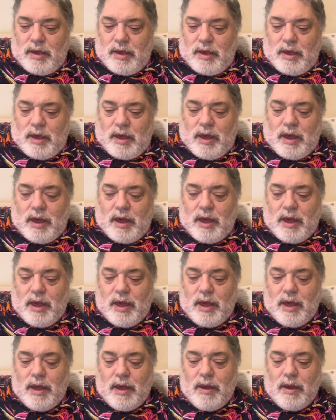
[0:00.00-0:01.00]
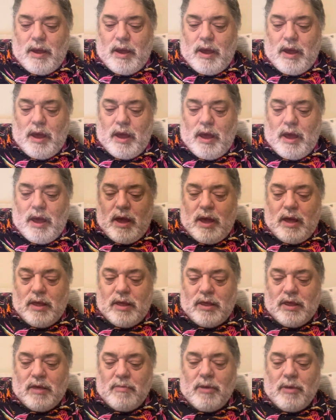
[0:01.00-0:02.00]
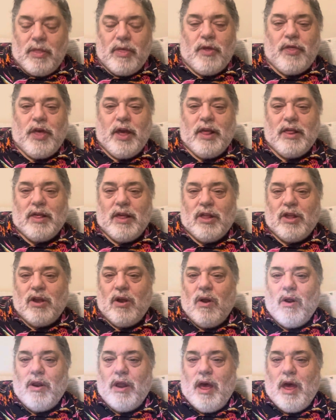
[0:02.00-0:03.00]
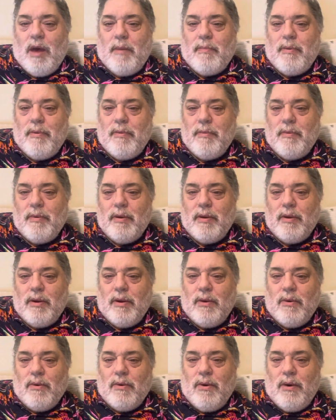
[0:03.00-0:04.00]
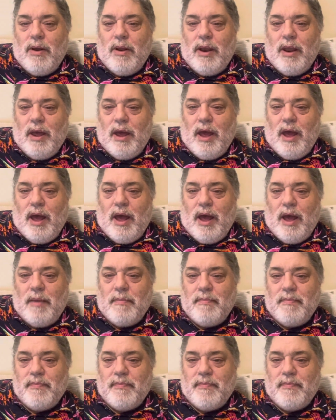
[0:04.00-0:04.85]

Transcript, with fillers: Uh, some other things that turned up on uh,